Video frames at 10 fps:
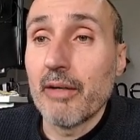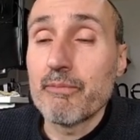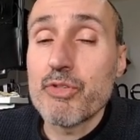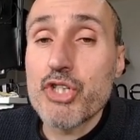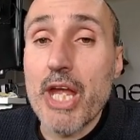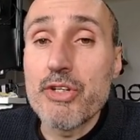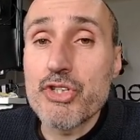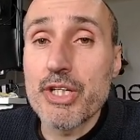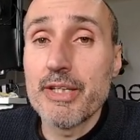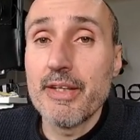
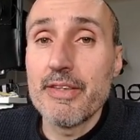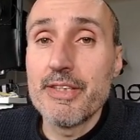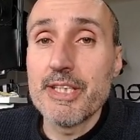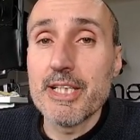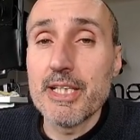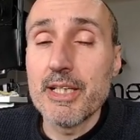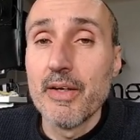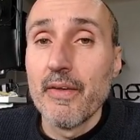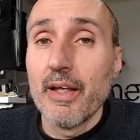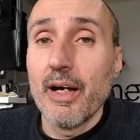changed the
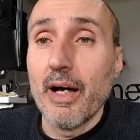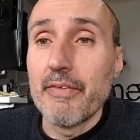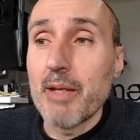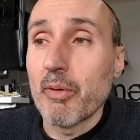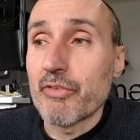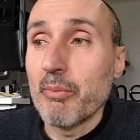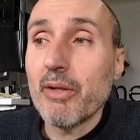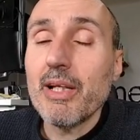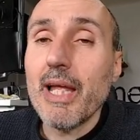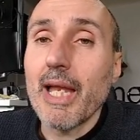name of the
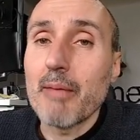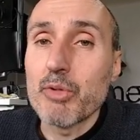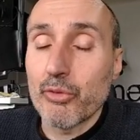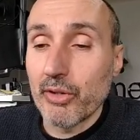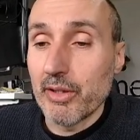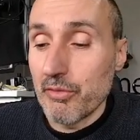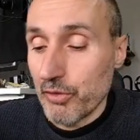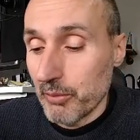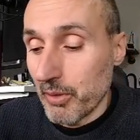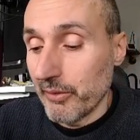model, and I'm using a
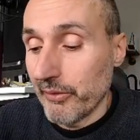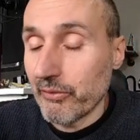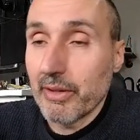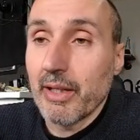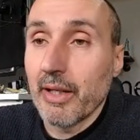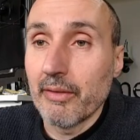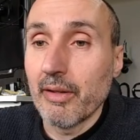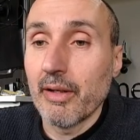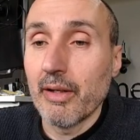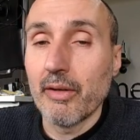different model. So I can
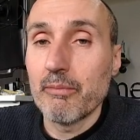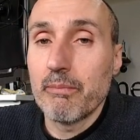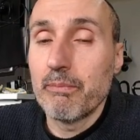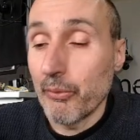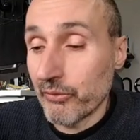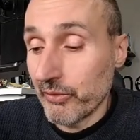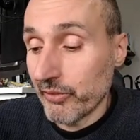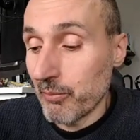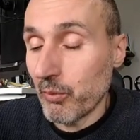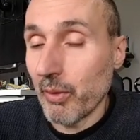post the
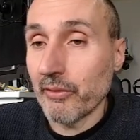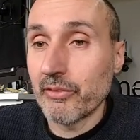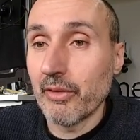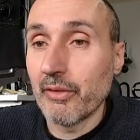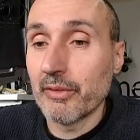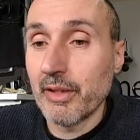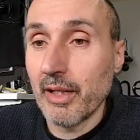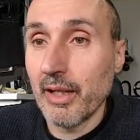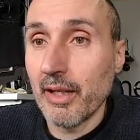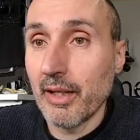same question.
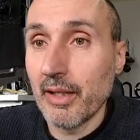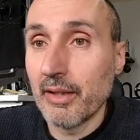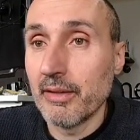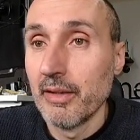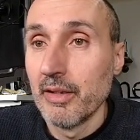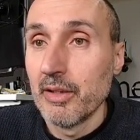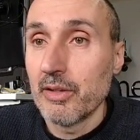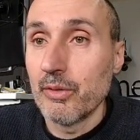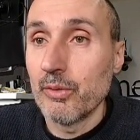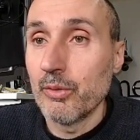Can
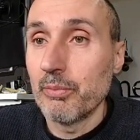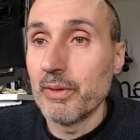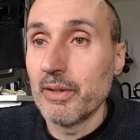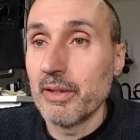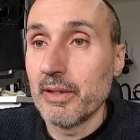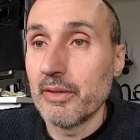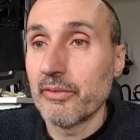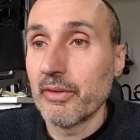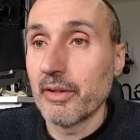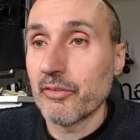you please
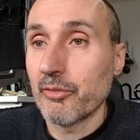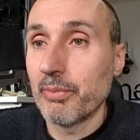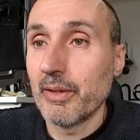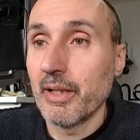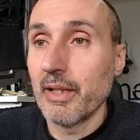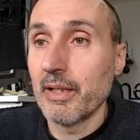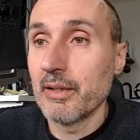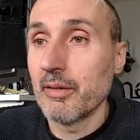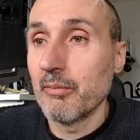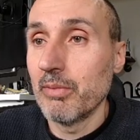
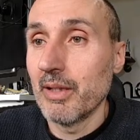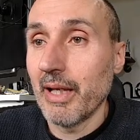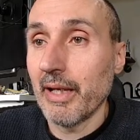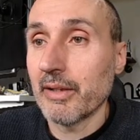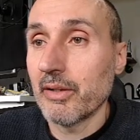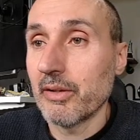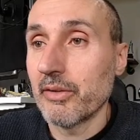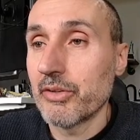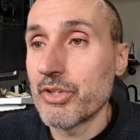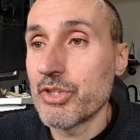explain black
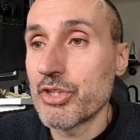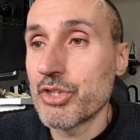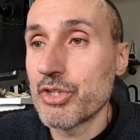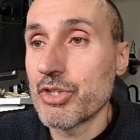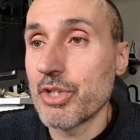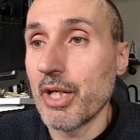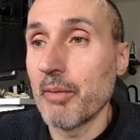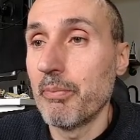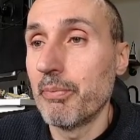sheep